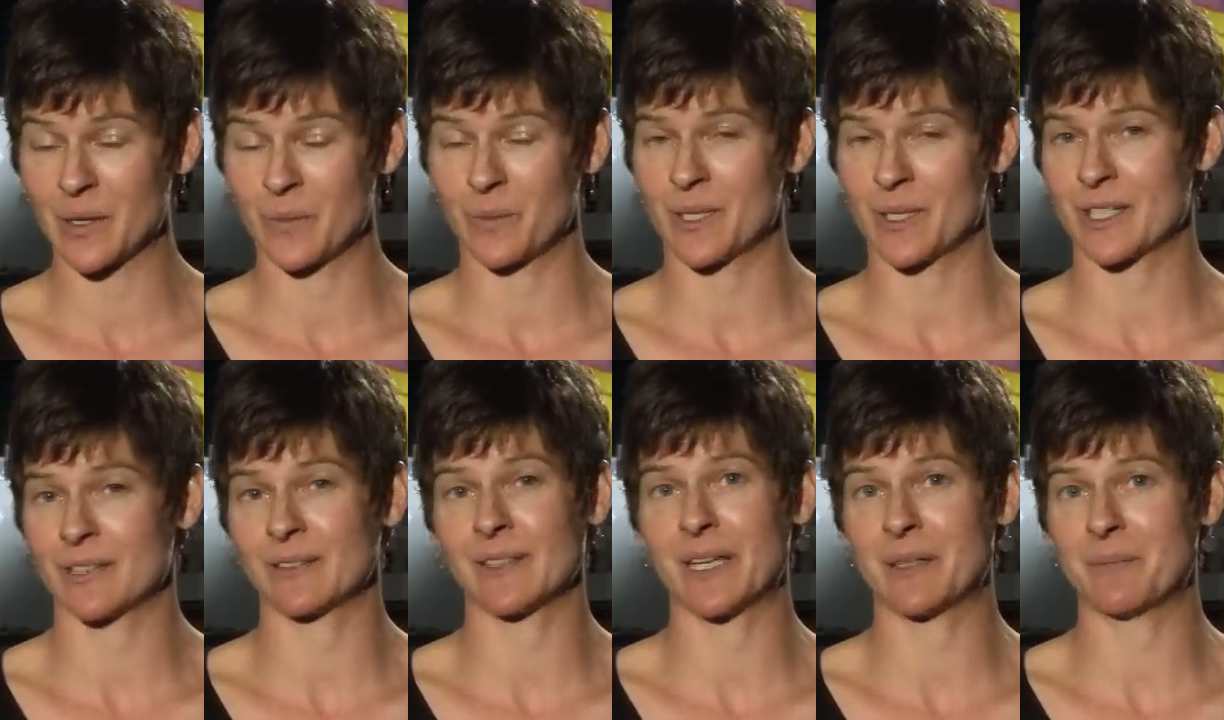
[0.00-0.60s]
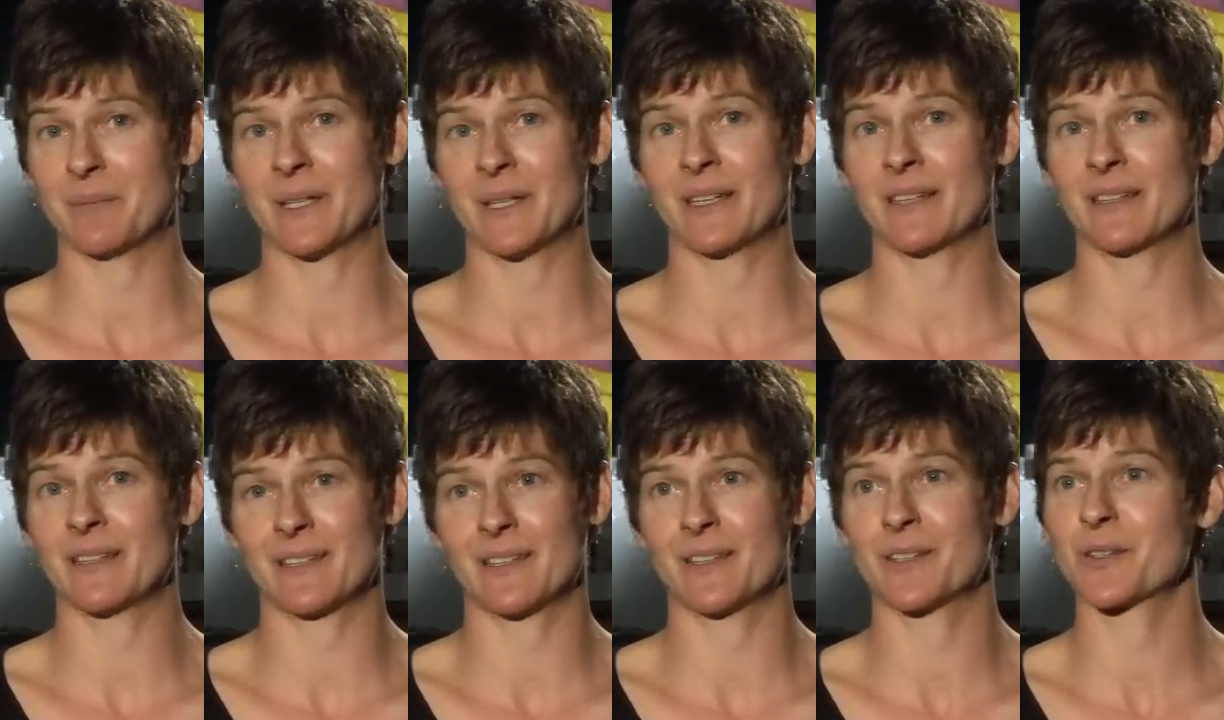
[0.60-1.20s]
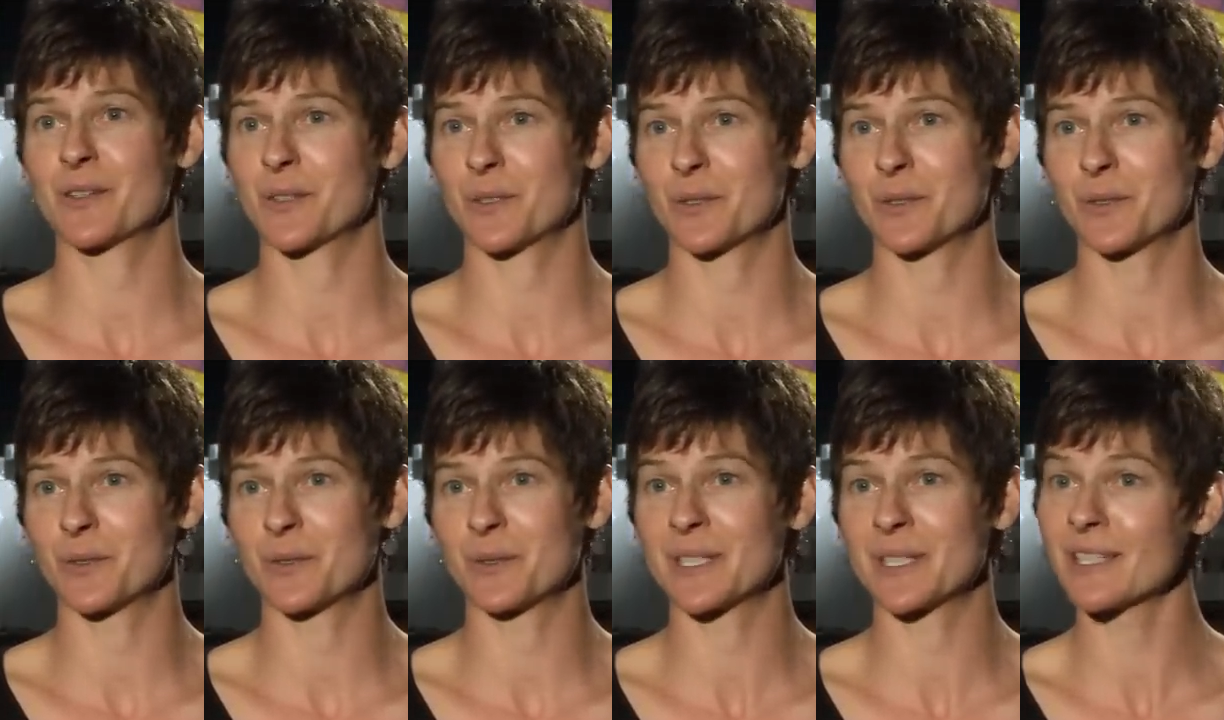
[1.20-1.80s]
which led me then
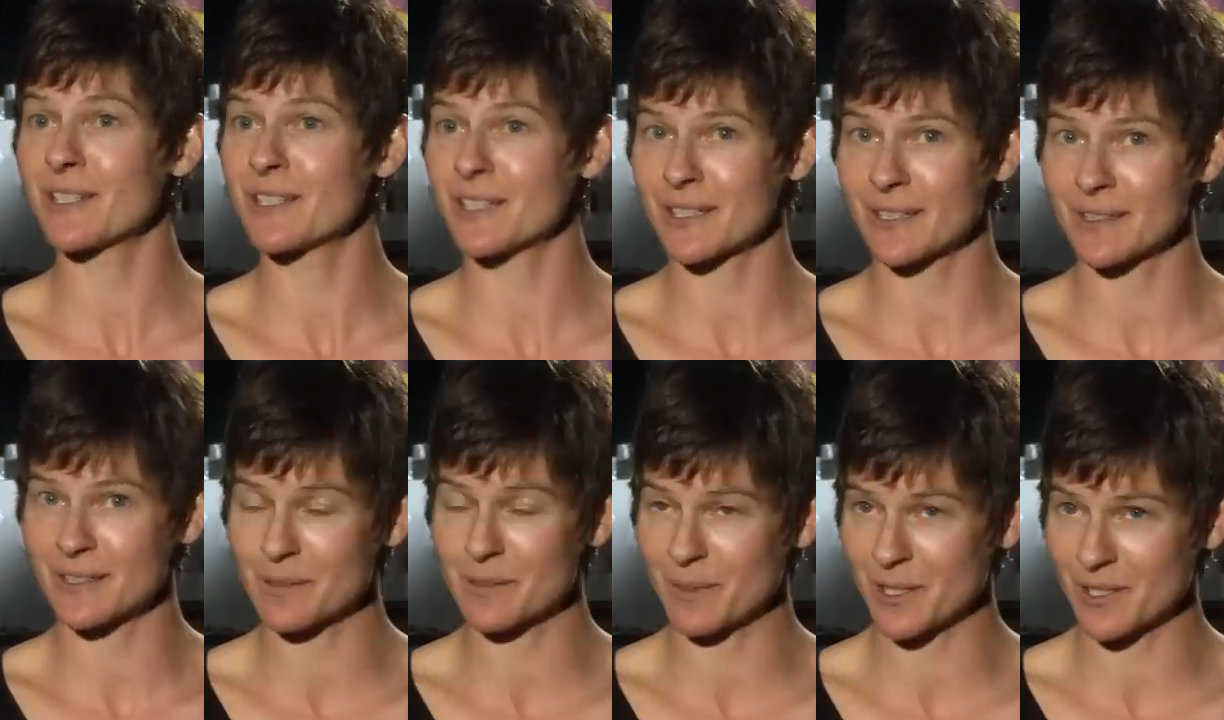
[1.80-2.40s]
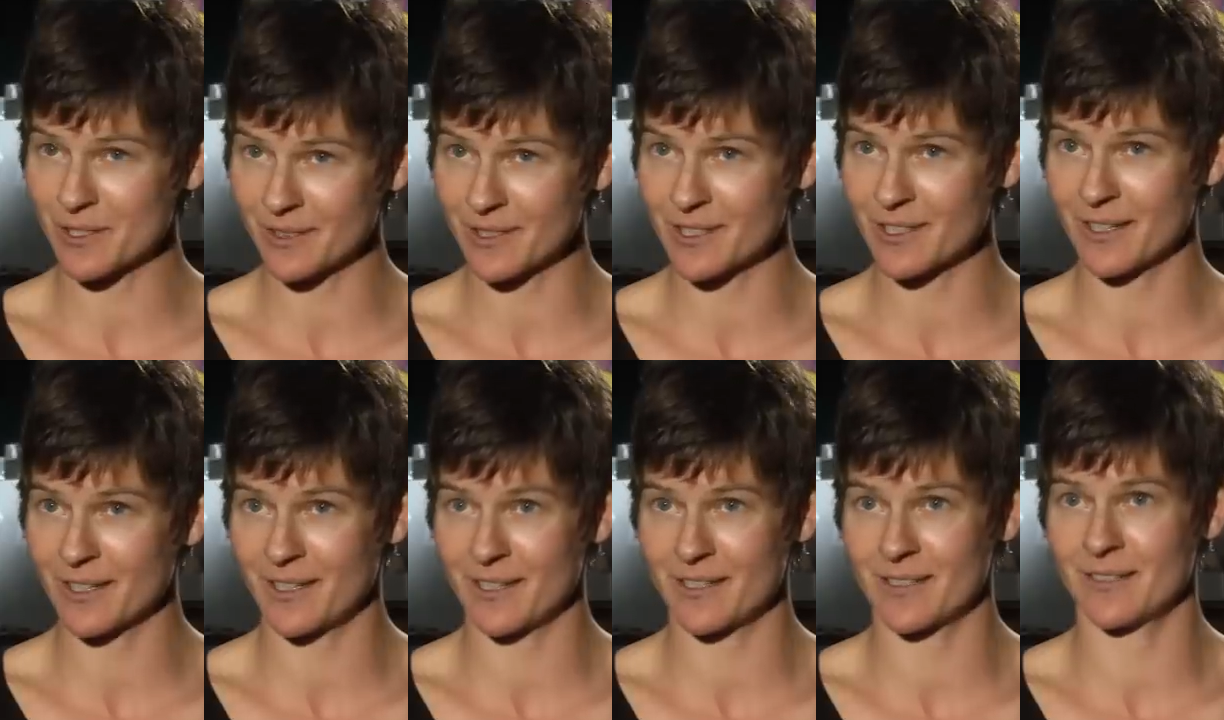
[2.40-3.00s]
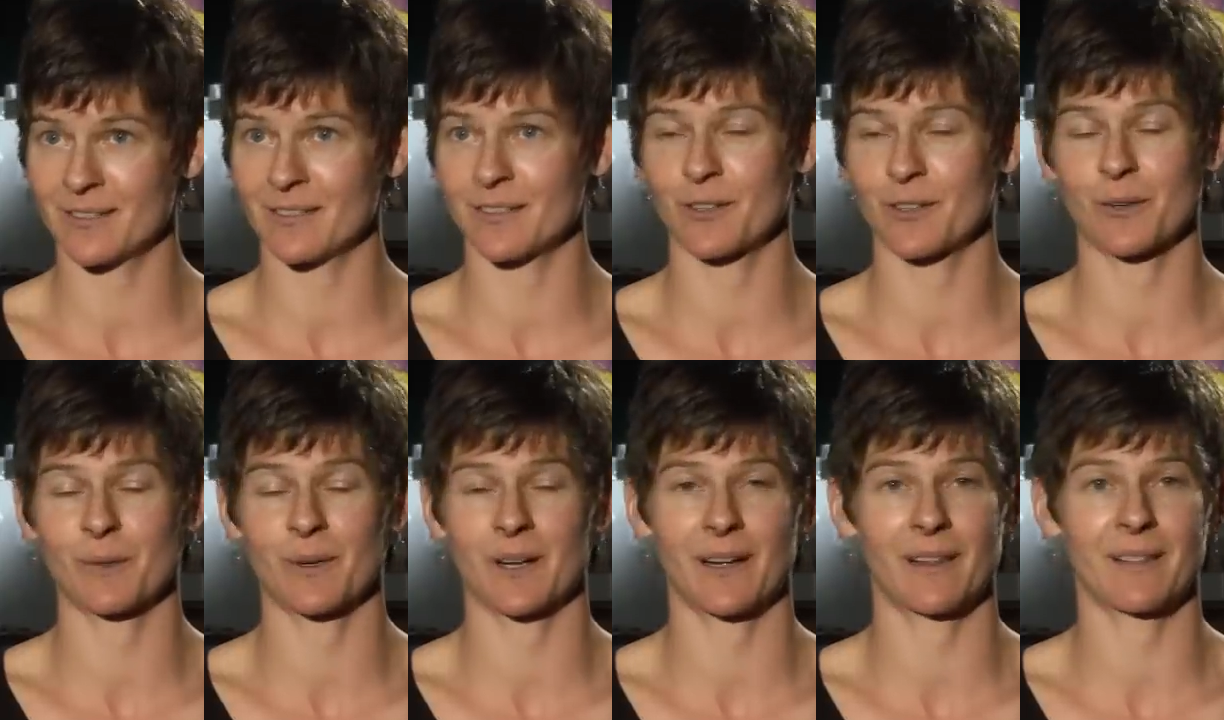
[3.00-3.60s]
to teaching special education,
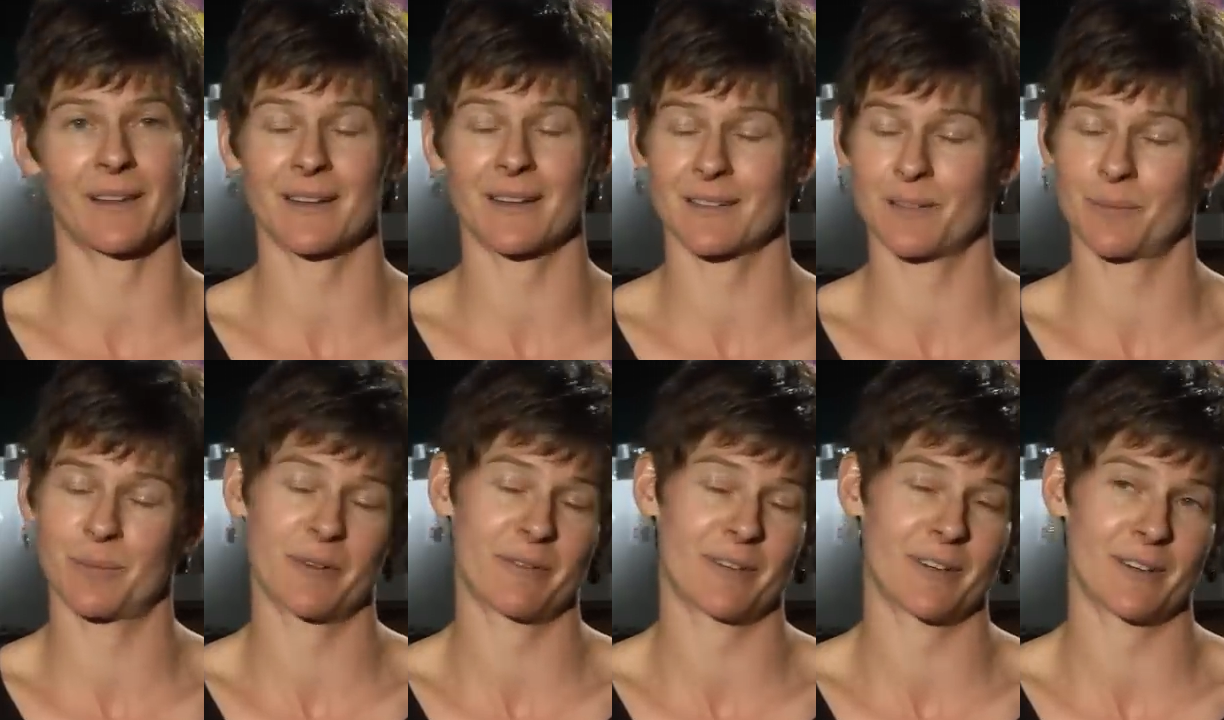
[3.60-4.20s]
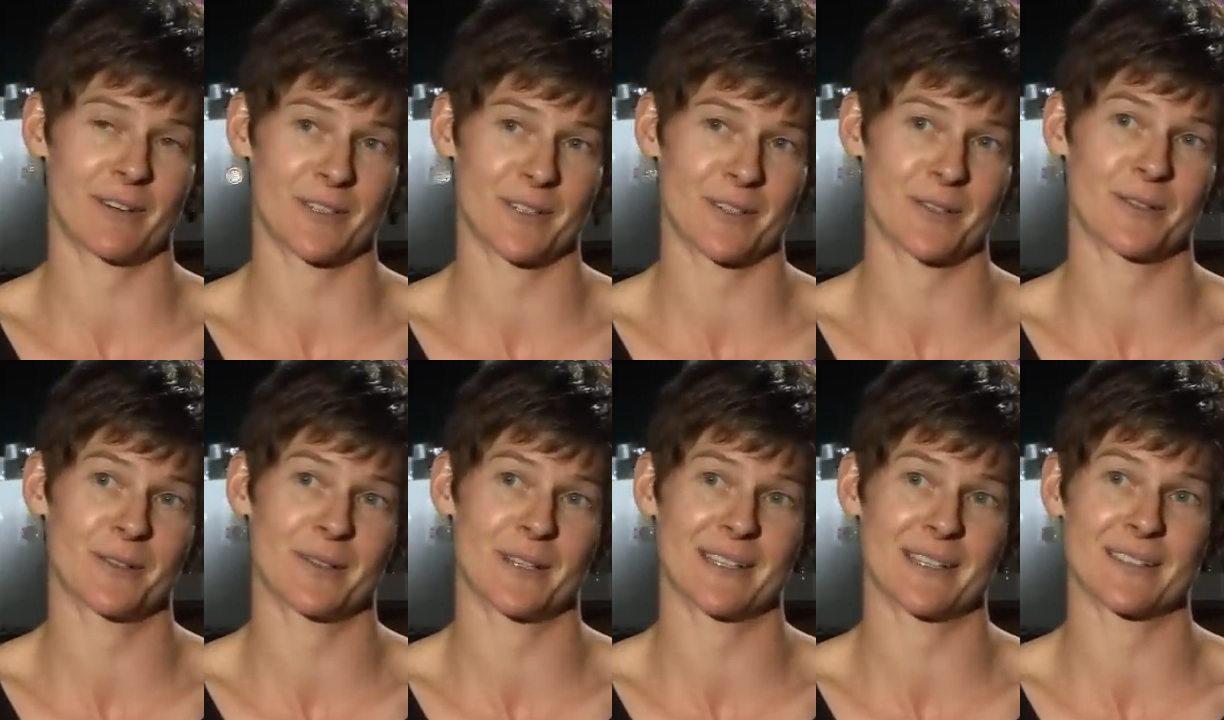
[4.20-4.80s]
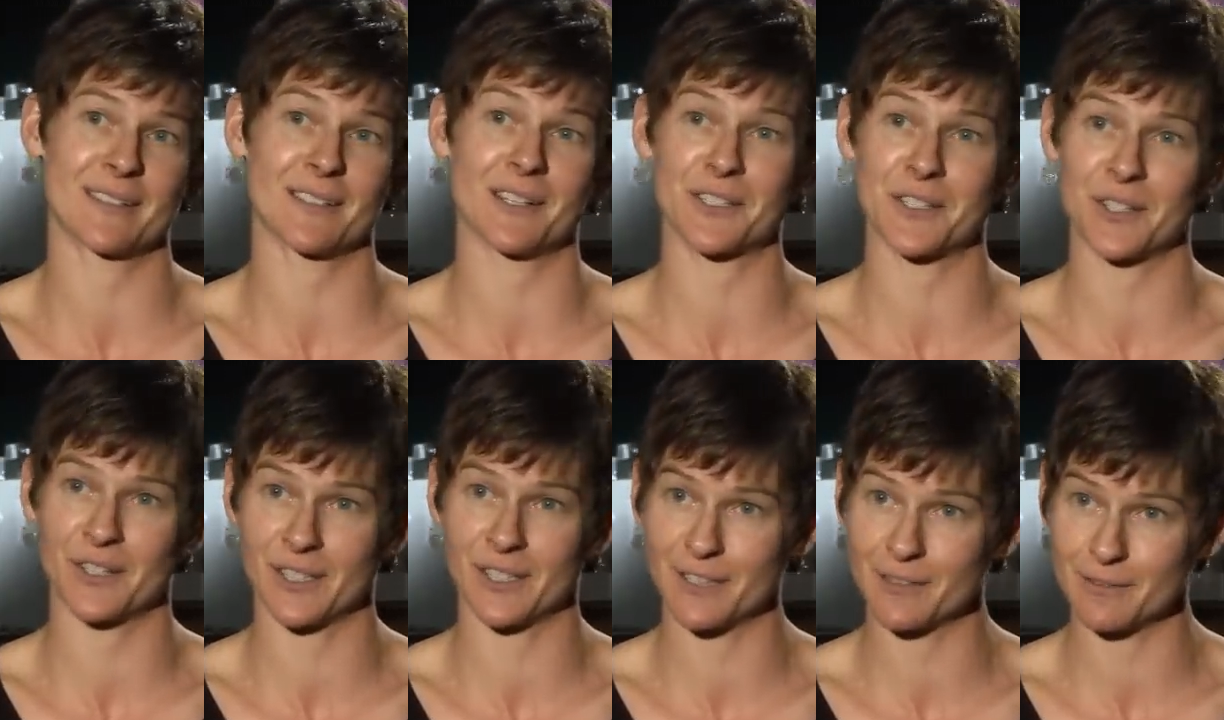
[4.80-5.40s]
or what I like to refer to as
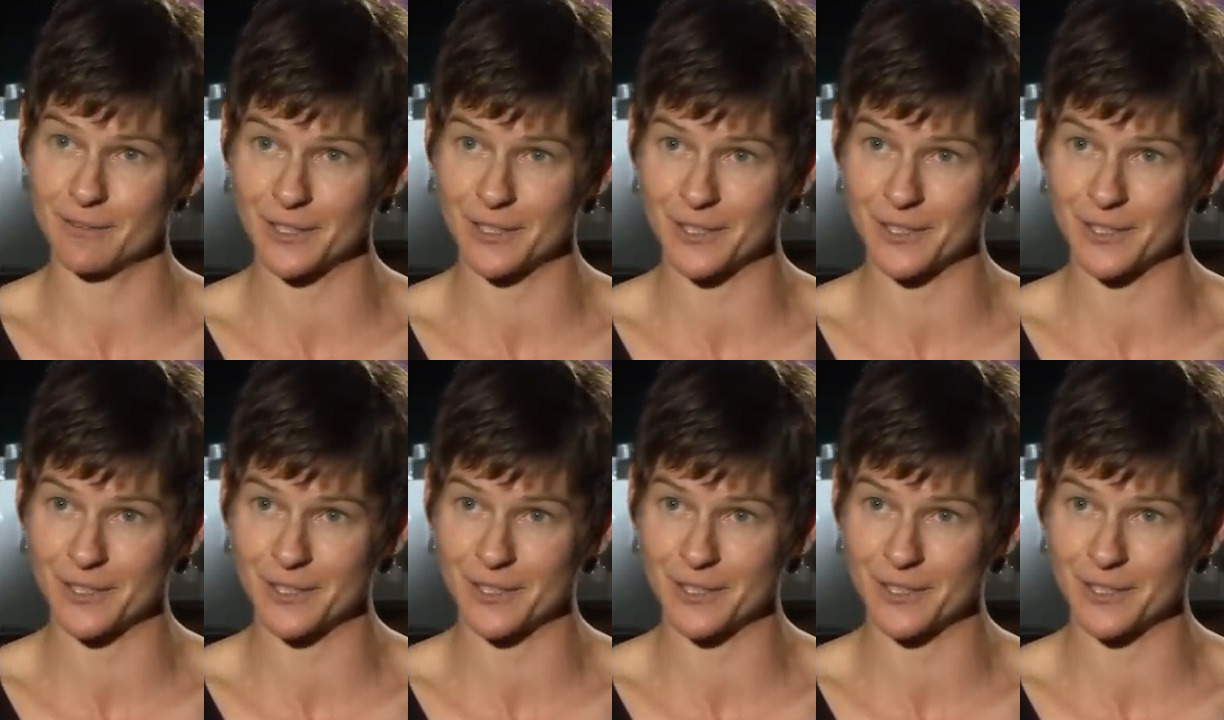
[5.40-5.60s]
alternative